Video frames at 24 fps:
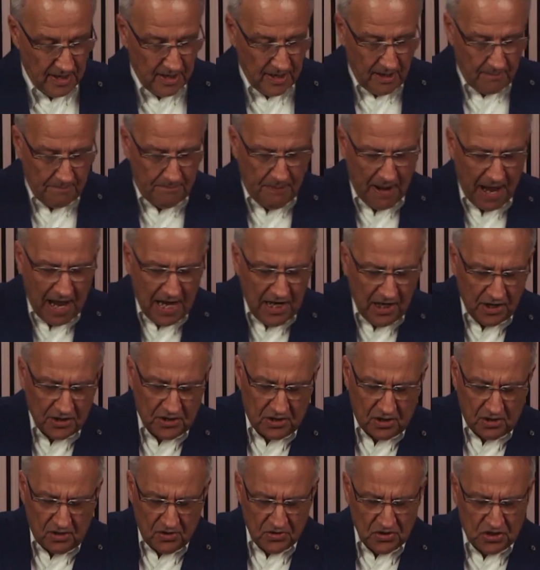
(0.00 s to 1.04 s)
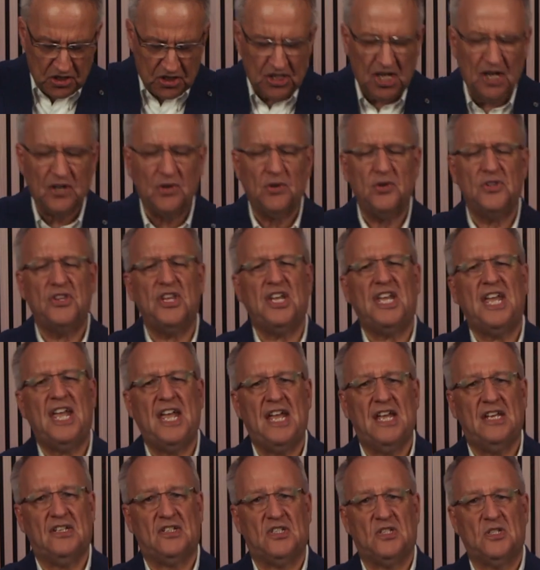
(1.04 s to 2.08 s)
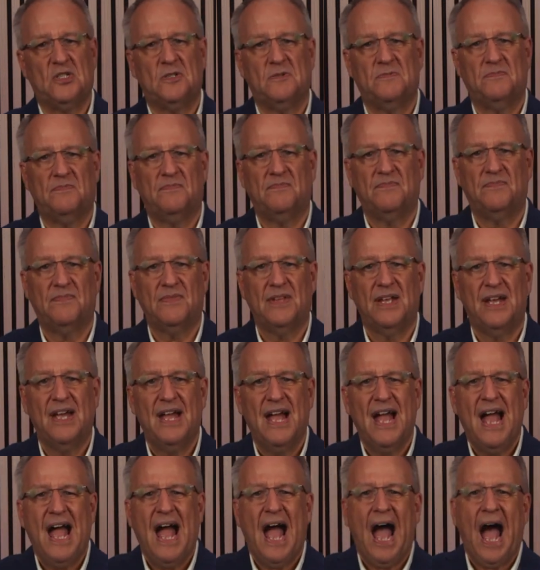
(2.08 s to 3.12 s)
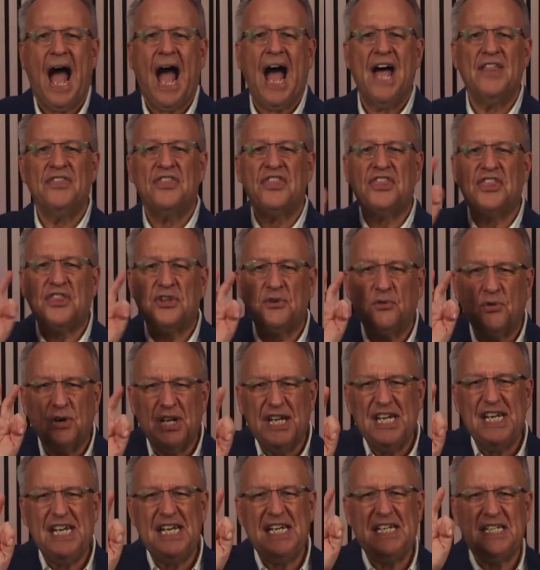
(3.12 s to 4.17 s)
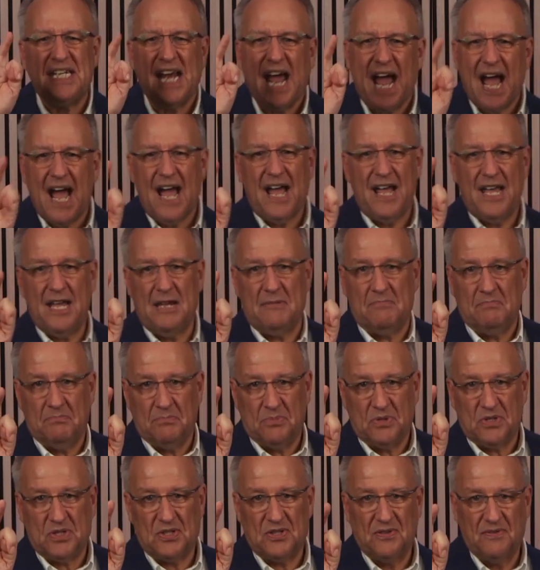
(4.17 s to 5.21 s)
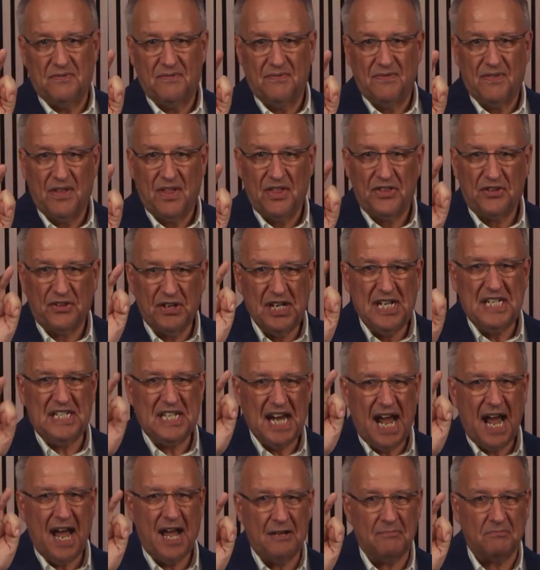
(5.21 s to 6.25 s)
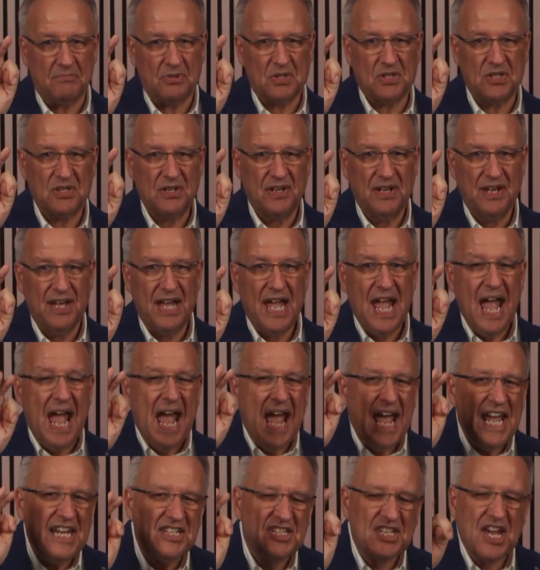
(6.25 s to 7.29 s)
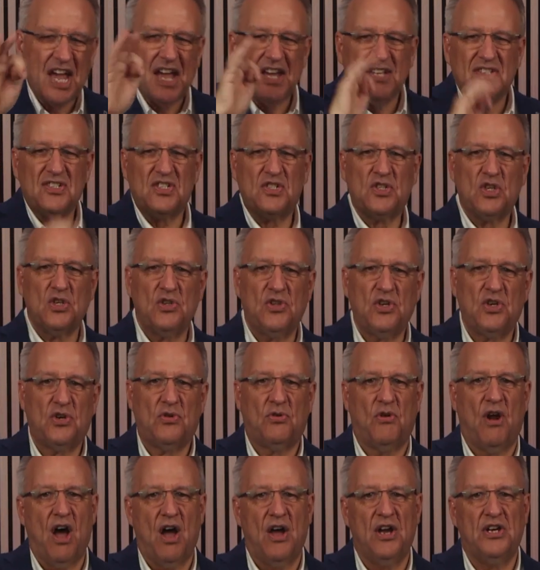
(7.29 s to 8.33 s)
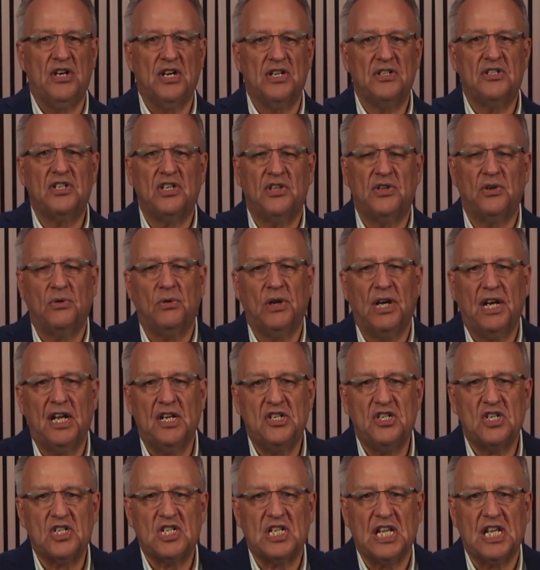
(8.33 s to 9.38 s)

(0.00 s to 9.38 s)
And Pilate considered the case. And three times, he says to the crowd and to the religious